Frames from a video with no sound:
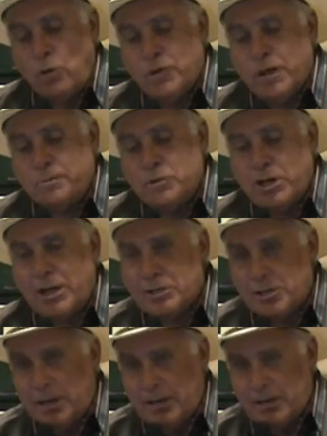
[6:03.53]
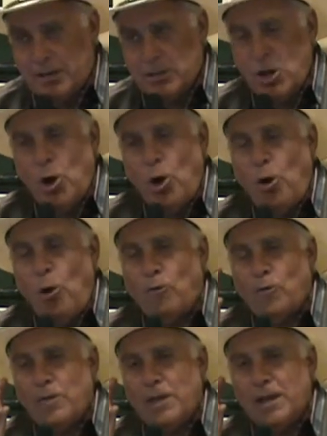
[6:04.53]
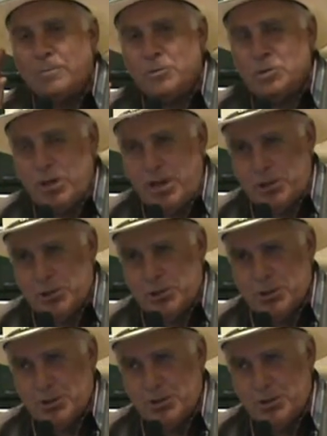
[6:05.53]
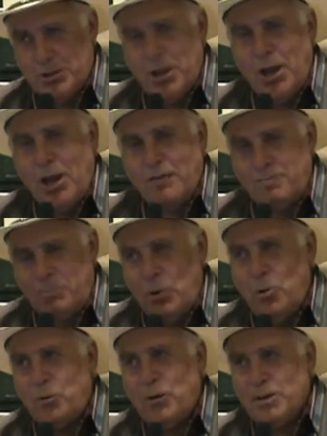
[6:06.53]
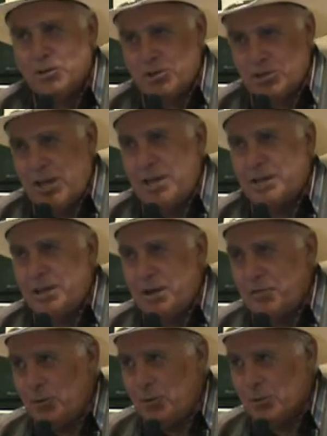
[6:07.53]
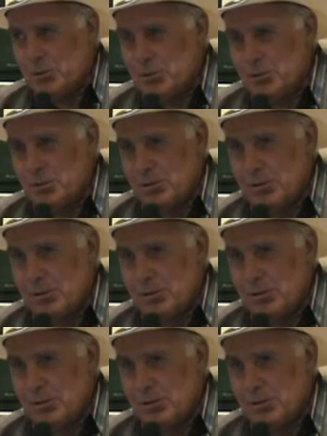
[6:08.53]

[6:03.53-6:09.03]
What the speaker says: over the objection, now get this, over the objection of both state governors.